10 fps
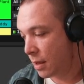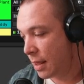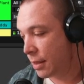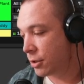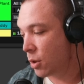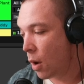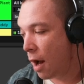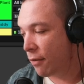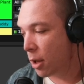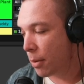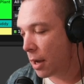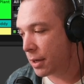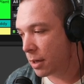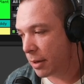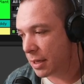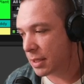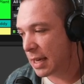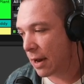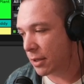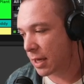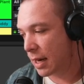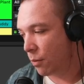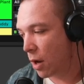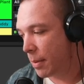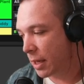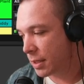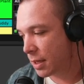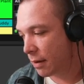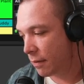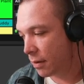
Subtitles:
there's no envelope on here, but you see how it's kind of wubbing itself?